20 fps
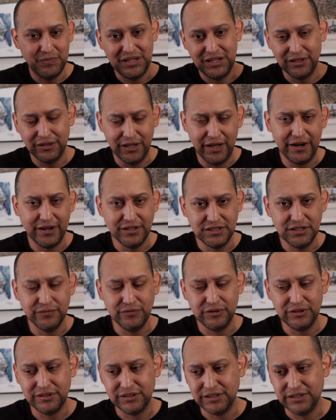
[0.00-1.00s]
be a lot of
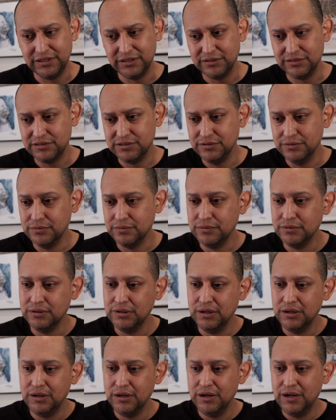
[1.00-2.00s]
different things.
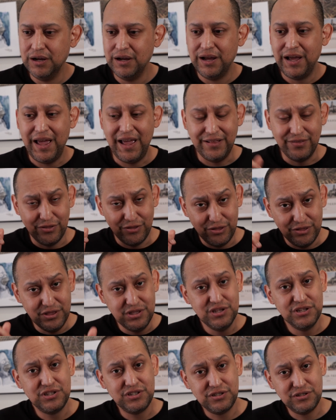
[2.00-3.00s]
And
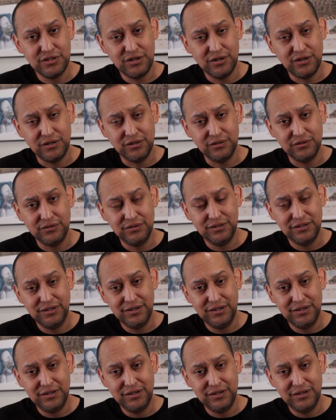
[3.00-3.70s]
this song,